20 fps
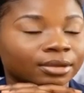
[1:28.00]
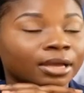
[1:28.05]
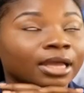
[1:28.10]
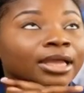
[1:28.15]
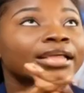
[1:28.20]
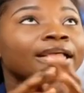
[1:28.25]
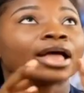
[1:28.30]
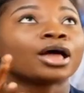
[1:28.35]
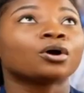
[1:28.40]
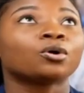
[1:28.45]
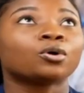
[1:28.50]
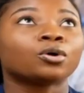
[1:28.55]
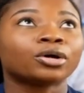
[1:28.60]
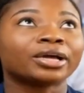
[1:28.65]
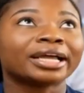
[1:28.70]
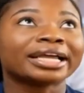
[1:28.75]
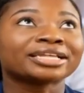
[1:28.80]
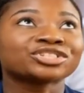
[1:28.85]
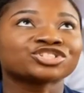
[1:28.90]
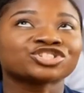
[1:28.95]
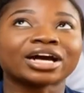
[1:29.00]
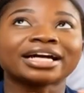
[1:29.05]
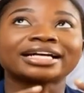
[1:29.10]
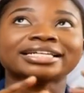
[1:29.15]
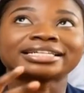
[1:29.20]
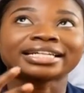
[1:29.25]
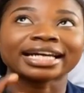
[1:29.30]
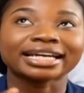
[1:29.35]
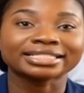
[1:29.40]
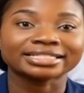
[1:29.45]
Now, let's try and
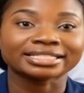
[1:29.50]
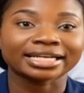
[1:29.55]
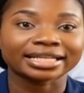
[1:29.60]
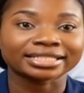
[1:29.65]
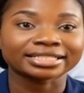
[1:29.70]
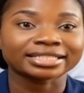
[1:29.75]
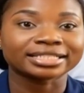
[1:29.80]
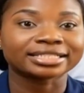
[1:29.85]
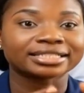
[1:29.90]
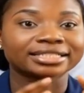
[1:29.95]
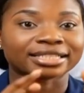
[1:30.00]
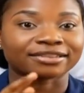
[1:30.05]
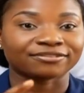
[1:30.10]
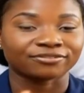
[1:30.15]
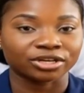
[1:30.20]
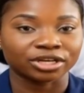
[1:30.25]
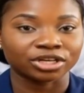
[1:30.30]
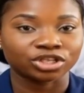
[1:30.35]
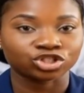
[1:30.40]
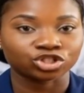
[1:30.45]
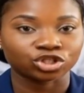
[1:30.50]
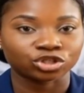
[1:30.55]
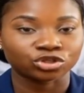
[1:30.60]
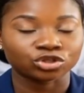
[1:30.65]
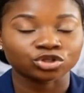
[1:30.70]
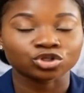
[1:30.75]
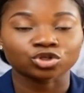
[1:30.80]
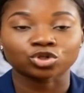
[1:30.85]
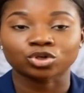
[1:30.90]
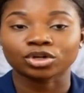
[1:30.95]
dissect this definition
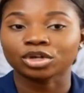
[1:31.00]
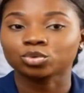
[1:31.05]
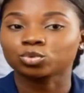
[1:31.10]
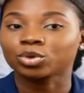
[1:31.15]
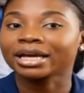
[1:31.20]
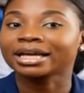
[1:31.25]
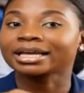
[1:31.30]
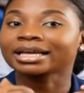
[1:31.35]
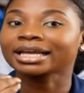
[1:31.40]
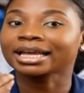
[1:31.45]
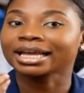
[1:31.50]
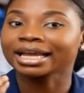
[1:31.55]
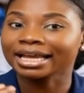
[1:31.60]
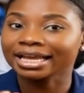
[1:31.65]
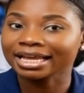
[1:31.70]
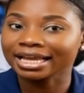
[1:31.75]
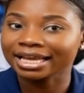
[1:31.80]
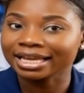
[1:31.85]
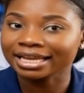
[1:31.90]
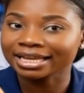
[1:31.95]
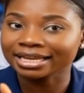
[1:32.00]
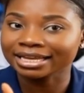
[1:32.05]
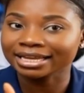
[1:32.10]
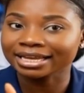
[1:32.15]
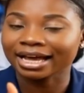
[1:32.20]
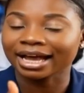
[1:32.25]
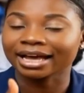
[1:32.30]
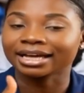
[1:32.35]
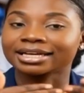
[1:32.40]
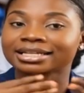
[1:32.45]
so that we can clearly
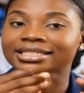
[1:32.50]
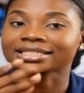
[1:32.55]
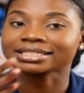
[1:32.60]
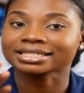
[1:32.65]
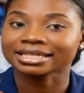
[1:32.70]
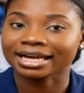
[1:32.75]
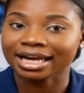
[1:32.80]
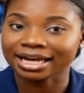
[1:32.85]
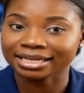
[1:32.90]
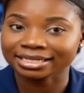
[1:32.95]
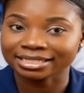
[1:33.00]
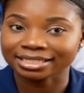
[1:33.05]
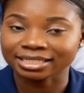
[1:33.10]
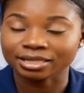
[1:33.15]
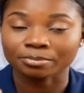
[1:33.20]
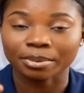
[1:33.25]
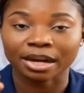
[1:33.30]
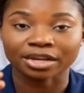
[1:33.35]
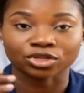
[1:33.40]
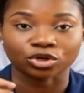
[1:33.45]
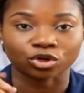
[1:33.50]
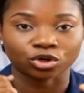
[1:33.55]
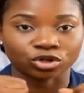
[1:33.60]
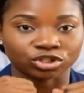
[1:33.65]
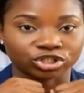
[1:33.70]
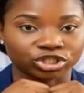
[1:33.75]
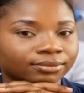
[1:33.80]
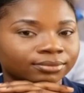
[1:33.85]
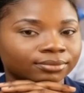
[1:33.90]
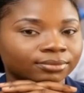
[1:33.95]
understand the pathology.